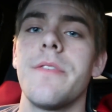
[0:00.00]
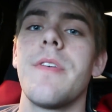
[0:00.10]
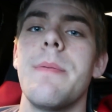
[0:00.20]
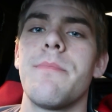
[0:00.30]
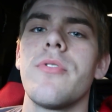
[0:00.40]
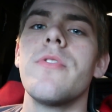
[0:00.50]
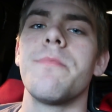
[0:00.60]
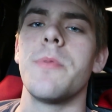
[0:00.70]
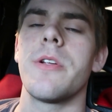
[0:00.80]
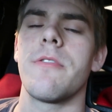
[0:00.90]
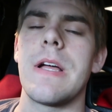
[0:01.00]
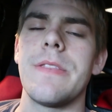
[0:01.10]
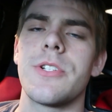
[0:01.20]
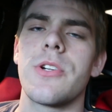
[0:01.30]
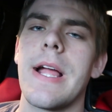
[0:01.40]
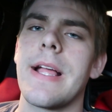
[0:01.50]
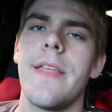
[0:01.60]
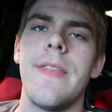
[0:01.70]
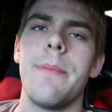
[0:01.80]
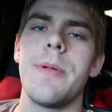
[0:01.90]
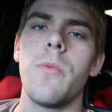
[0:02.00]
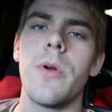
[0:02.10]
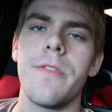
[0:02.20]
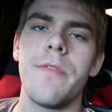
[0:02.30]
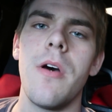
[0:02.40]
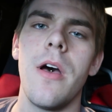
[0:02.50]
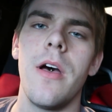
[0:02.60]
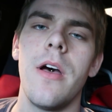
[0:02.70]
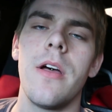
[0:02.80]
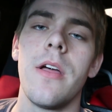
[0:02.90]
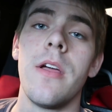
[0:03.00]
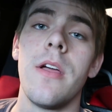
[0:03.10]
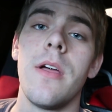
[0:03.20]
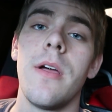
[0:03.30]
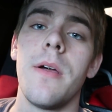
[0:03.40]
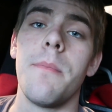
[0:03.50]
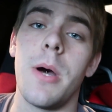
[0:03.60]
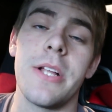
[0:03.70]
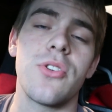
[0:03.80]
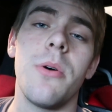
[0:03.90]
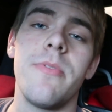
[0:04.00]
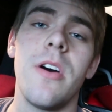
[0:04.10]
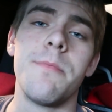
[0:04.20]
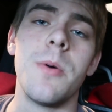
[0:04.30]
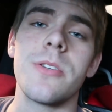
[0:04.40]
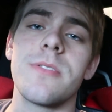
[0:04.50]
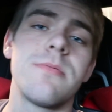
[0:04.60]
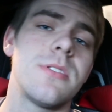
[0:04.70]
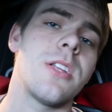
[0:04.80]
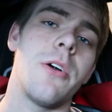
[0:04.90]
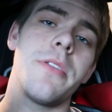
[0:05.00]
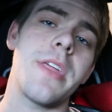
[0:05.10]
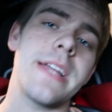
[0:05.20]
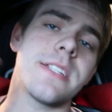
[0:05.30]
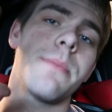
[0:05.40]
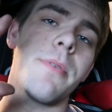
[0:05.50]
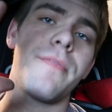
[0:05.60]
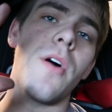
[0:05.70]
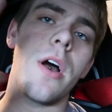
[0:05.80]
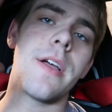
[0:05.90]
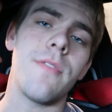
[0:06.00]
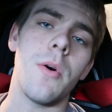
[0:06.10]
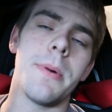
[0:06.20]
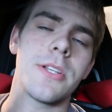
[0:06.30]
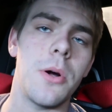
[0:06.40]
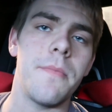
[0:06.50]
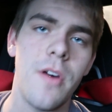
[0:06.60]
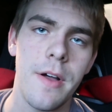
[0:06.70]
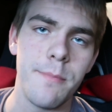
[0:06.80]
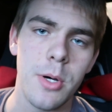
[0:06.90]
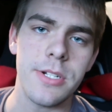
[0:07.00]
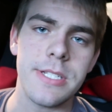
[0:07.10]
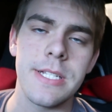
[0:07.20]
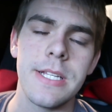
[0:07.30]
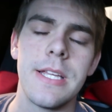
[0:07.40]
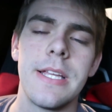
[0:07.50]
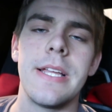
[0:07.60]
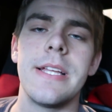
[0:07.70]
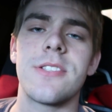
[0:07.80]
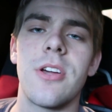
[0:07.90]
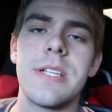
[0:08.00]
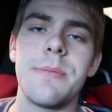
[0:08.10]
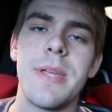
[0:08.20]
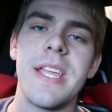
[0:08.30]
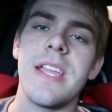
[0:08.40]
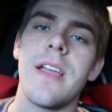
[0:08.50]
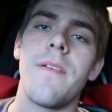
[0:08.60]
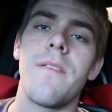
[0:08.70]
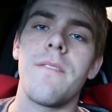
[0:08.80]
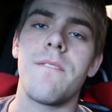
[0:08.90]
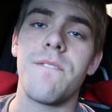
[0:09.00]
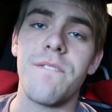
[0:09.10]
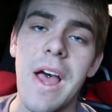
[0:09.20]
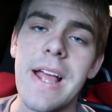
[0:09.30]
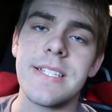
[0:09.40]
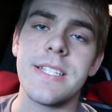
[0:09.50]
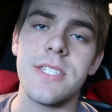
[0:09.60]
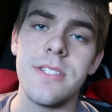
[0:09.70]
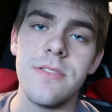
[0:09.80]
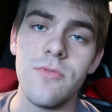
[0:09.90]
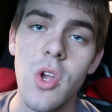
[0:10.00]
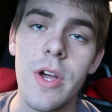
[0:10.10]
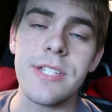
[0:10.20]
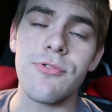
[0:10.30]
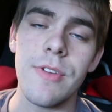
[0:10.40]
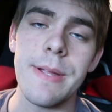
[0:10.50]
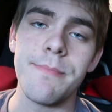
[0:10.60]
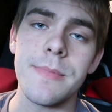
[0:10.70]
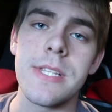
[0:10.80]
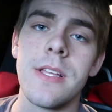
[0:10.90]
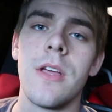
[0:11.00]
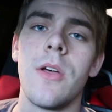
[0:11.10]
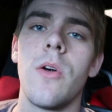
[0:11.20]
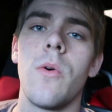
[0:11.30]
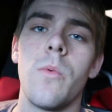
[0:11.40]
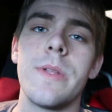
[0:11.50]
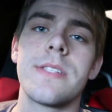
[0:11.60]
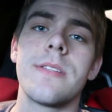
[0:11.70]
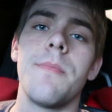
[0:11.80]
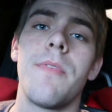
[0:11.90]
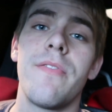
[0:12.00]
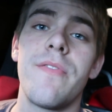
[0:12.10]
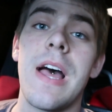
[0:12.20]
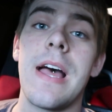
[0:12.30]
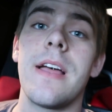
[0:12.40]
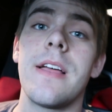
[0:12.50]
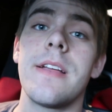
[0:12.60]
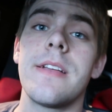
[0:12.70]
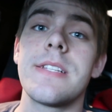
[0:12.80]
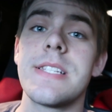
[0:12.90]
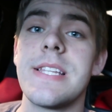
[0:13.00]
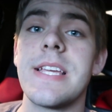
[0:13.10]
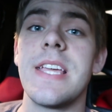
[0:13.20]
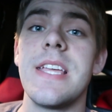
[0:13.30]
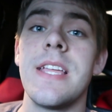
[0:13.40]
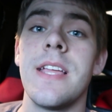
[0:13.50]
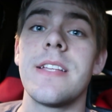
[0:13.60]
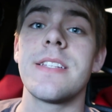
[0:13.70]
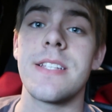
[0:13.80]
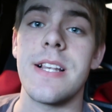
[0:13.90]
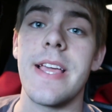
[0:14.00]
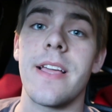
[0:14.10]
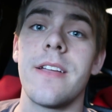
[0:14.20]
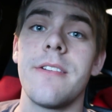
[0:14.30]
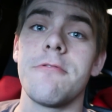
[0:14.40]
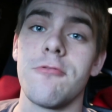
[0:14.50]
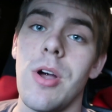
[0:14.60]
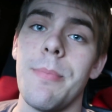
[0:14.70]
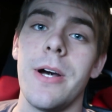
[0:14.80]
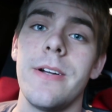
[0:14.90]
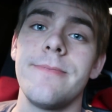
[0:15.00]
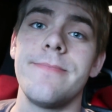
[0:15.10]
of improvement around the track, and that'd be one of my top 5 mods. So that is number 5 on my top 5 mods, is going to be fat, nice rims with some fat, sticky, slick rubber.